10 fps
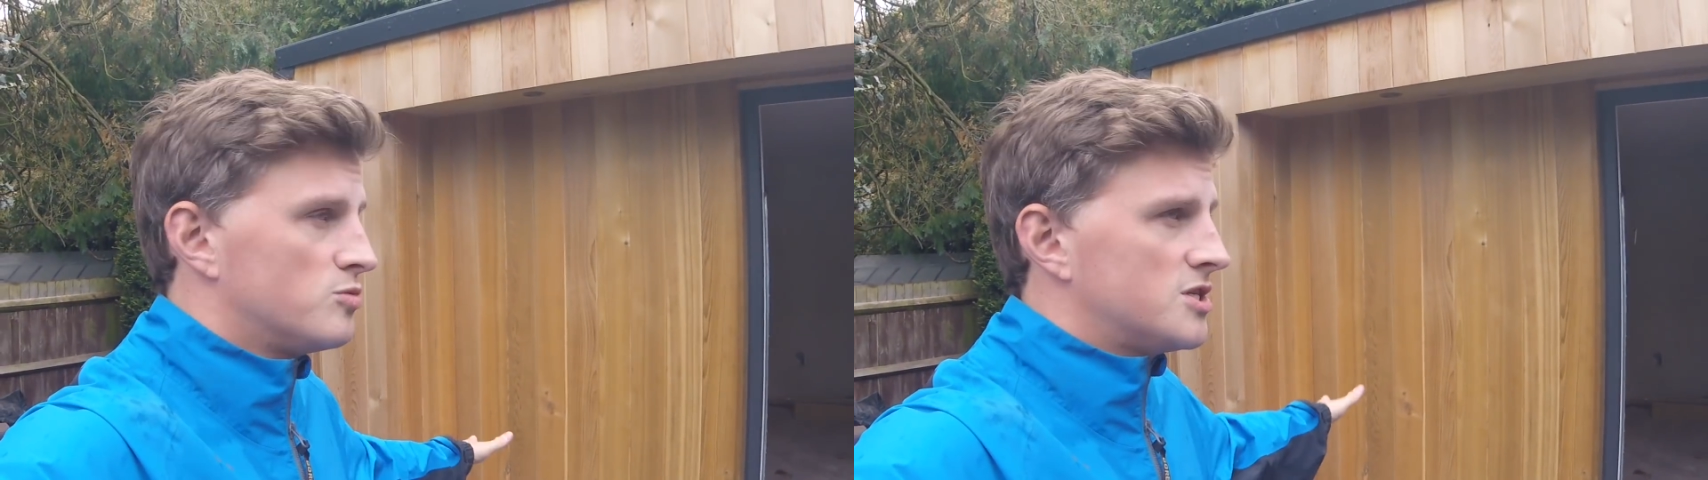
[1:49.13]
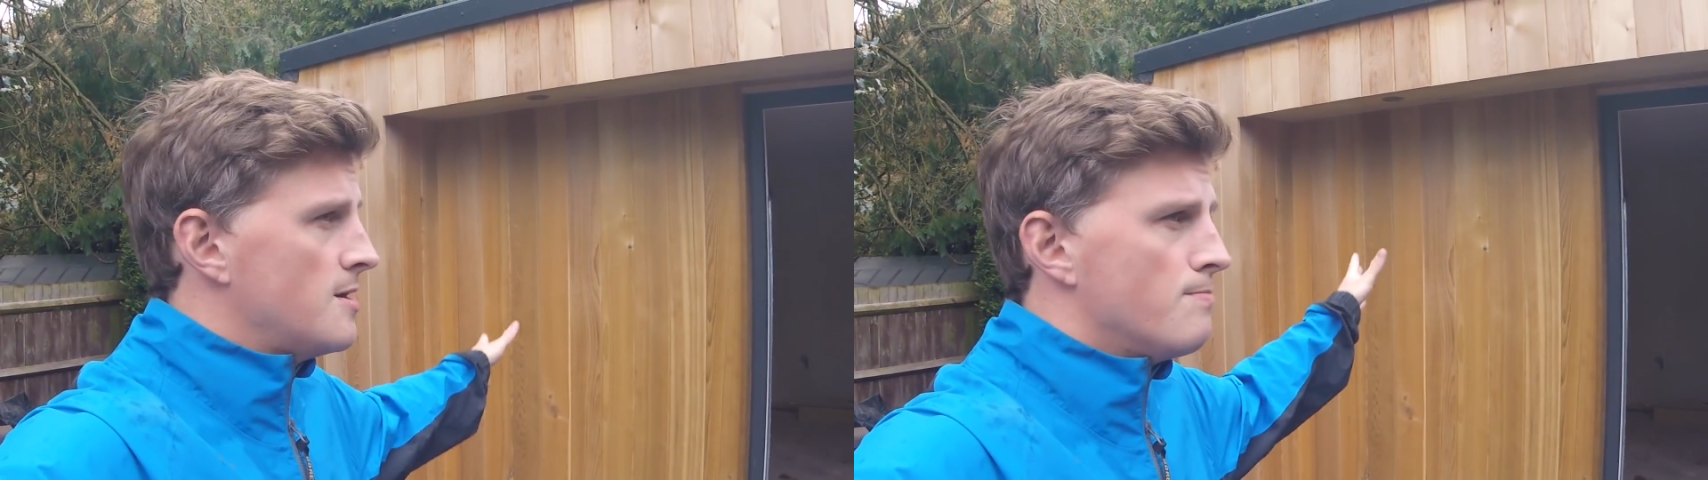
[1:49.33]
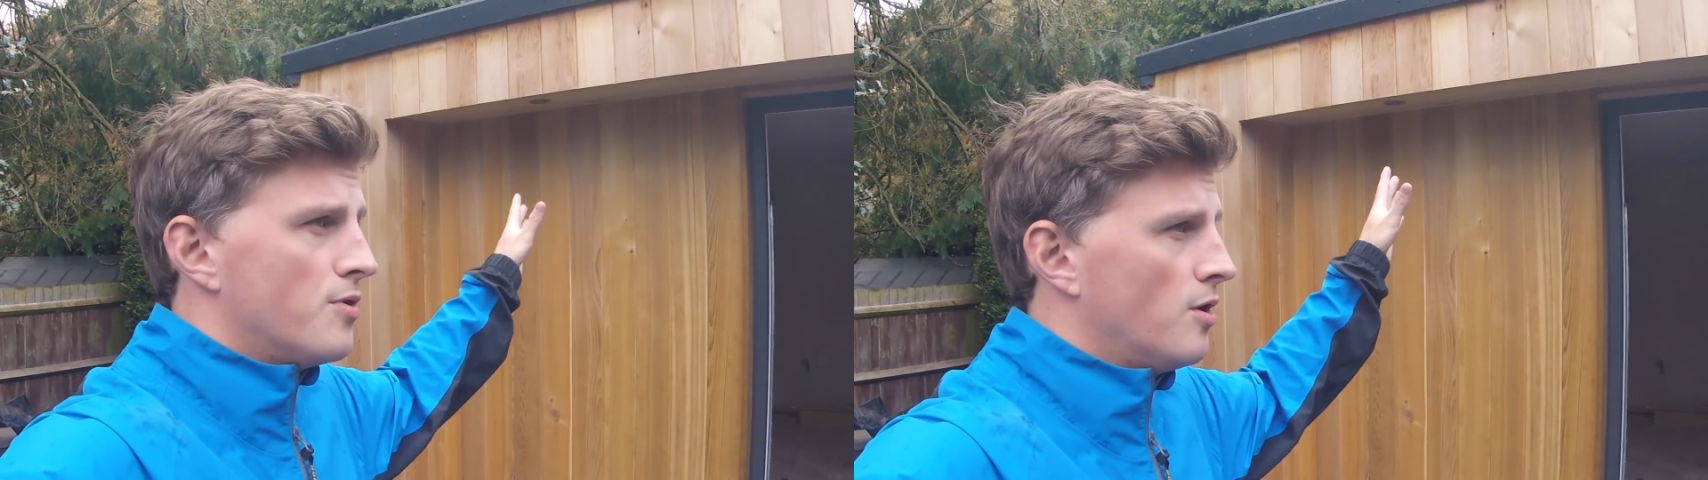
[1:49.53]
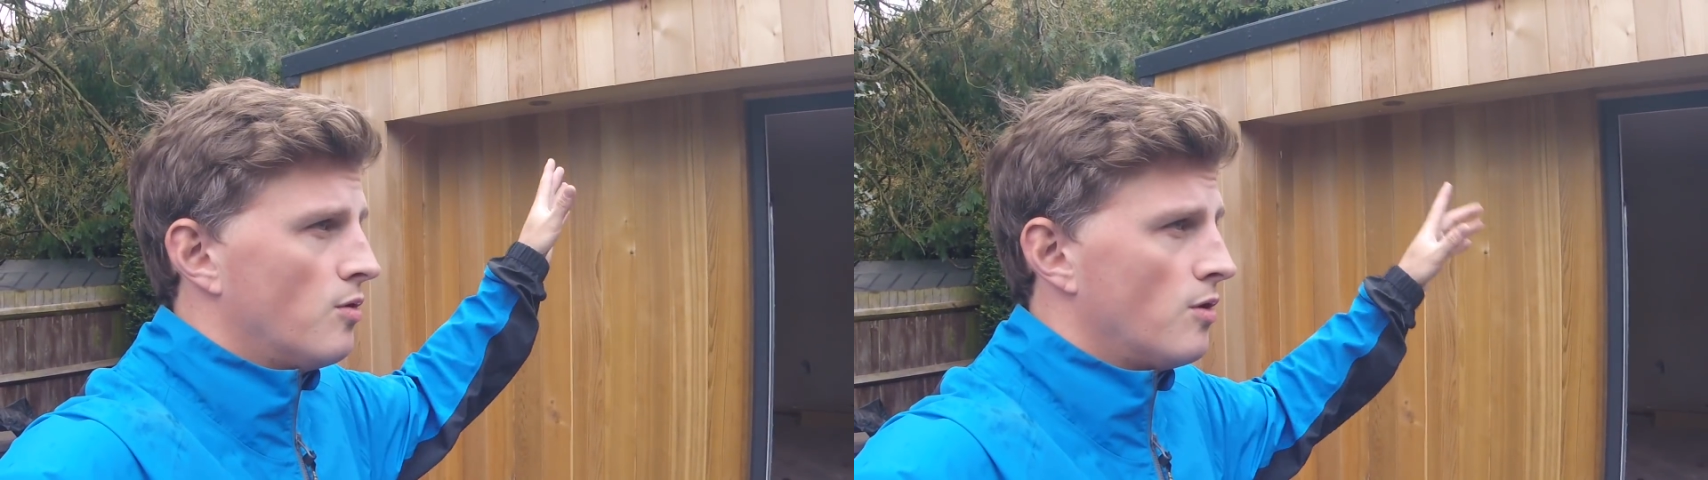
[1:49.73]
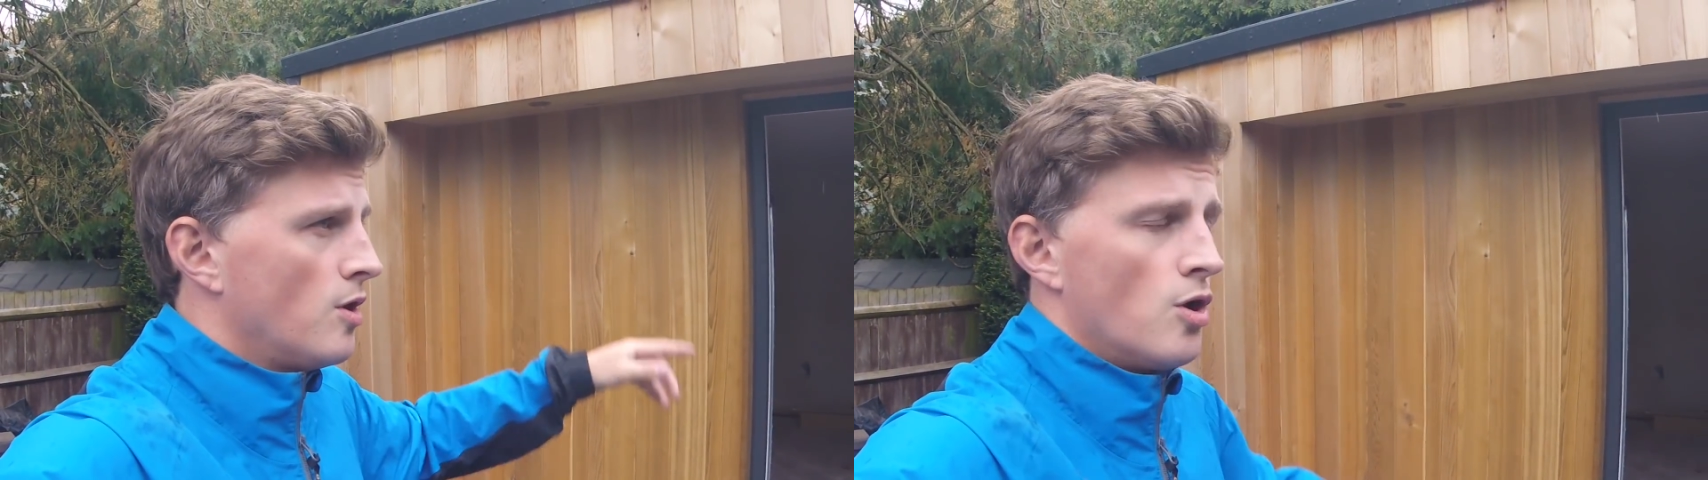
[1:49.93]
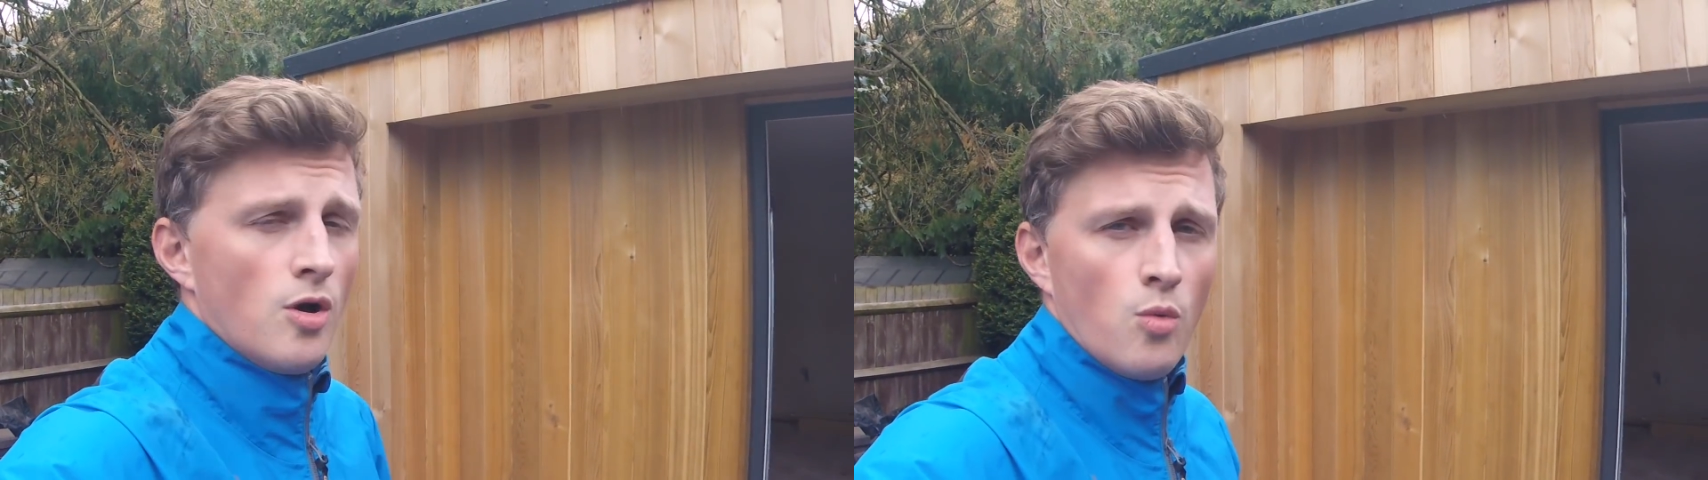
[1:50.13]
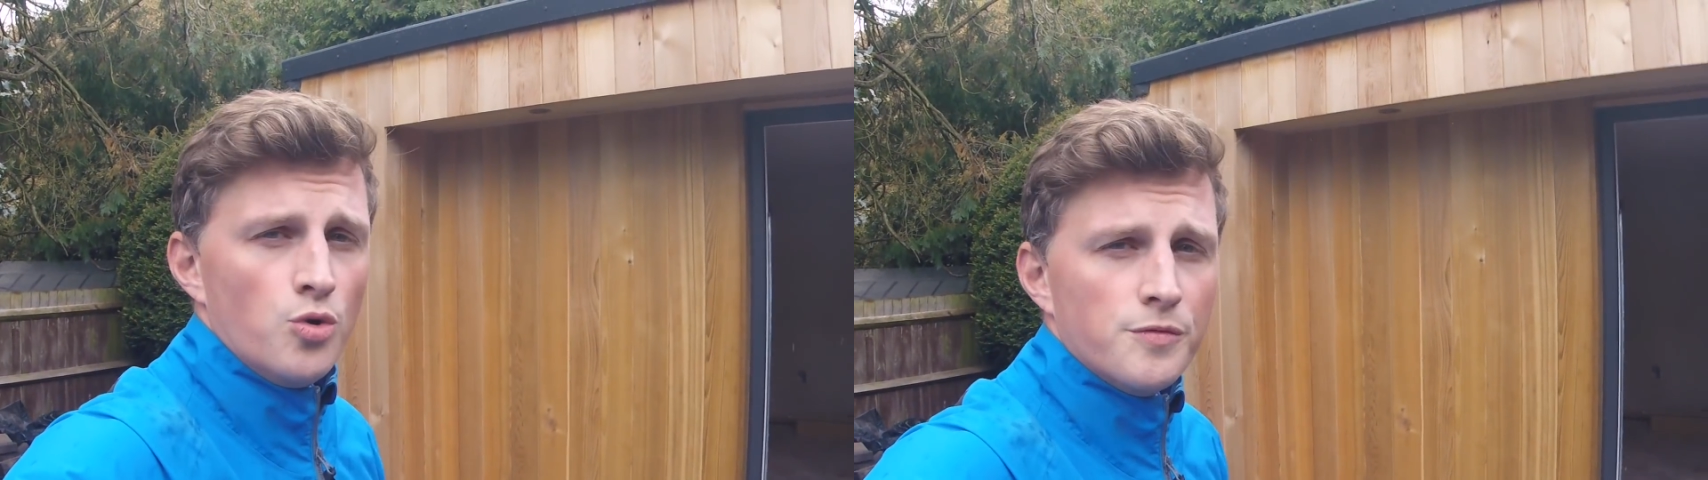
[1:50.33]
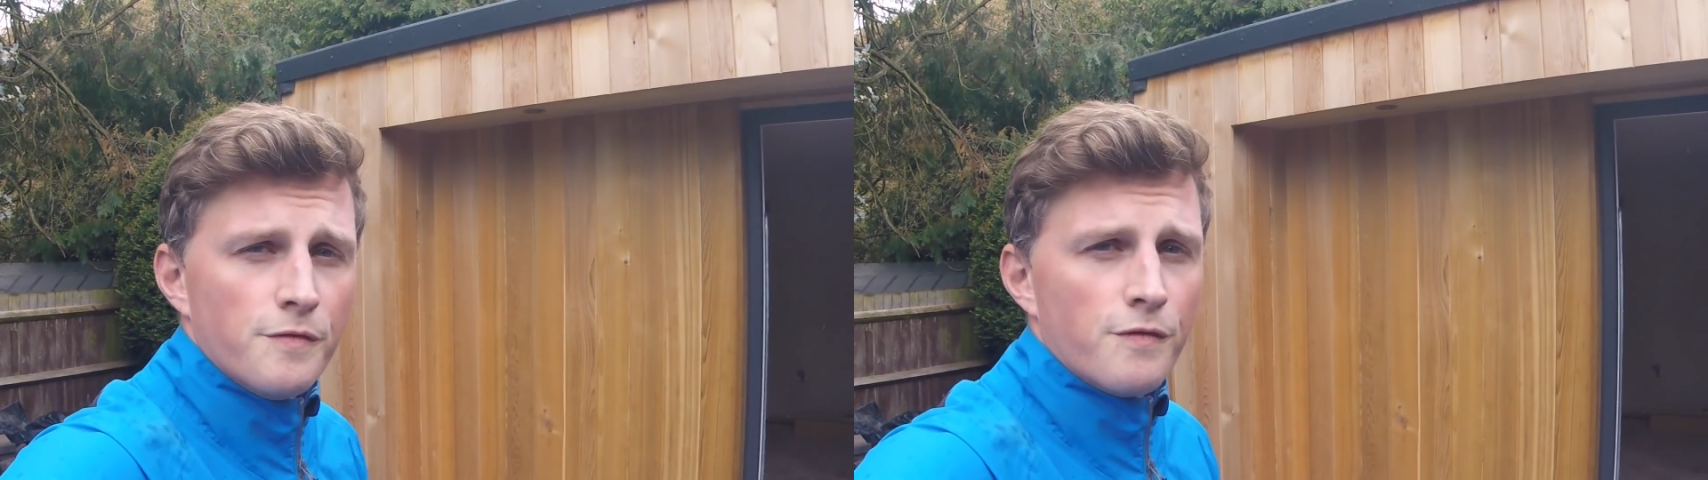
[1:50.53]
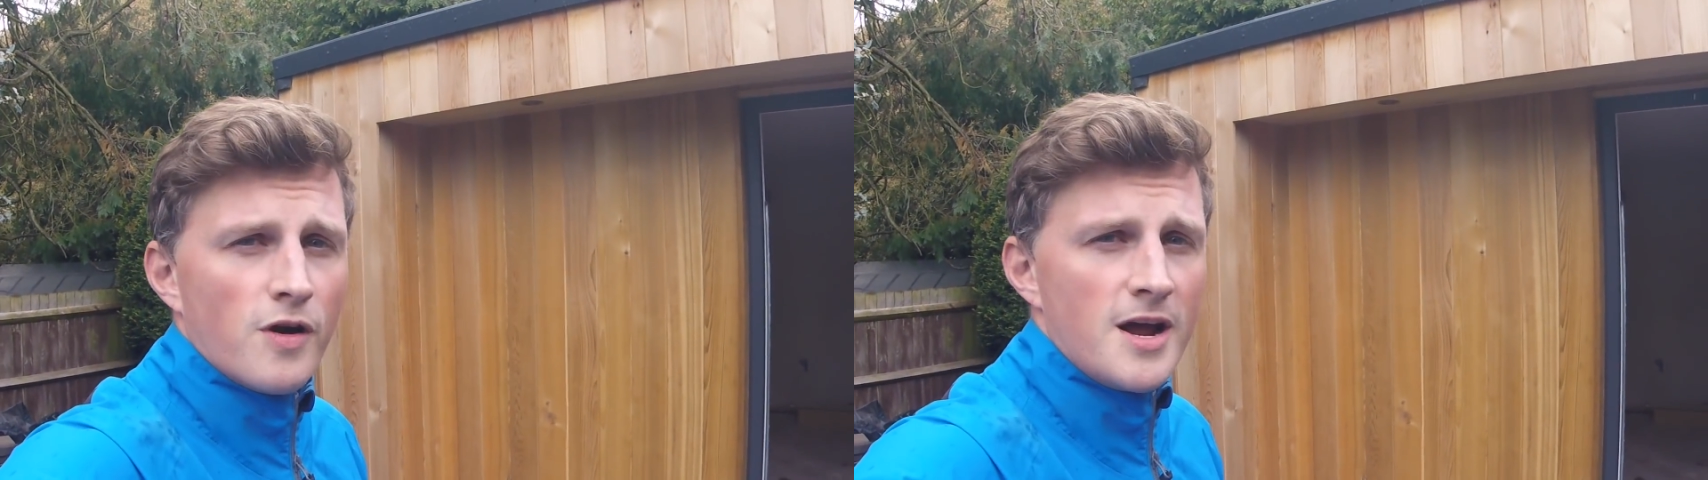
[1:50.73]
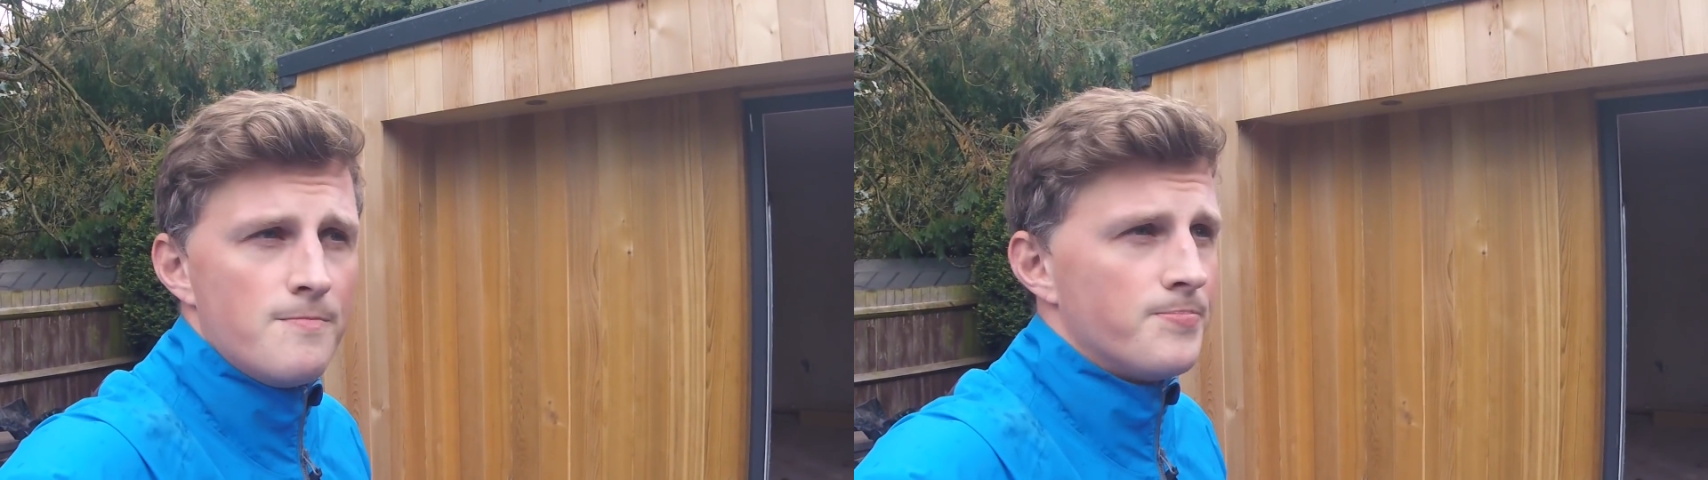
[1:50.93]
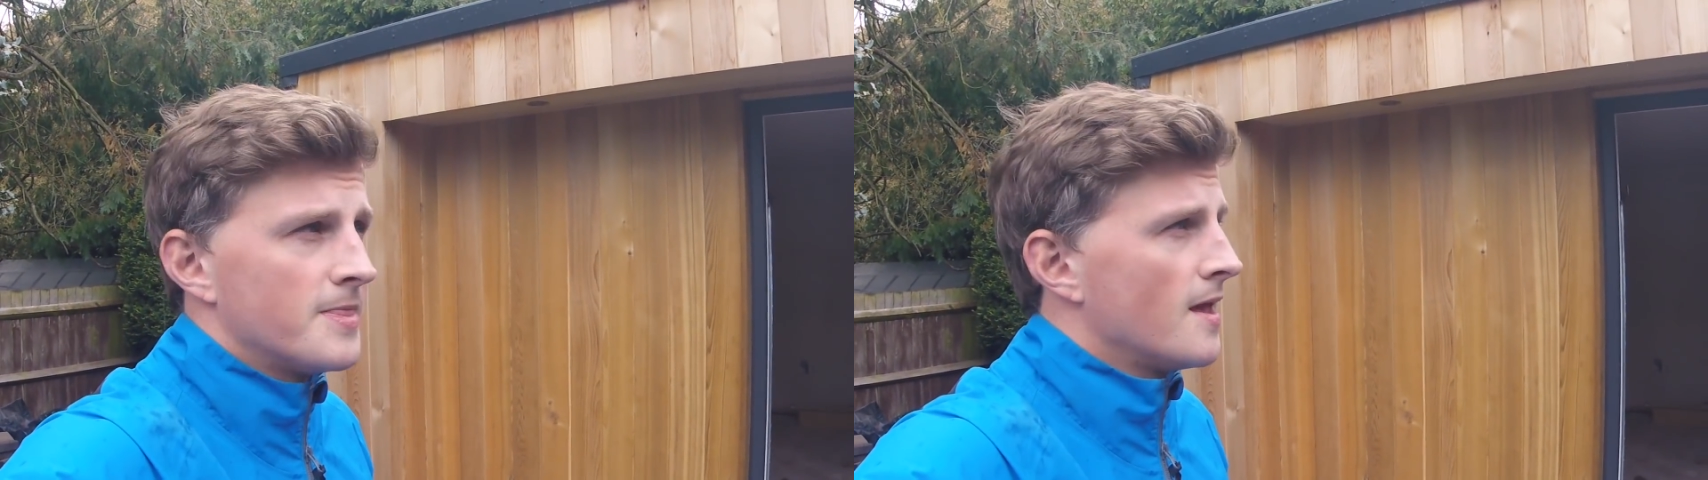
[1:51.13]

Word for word: timber wooden frame,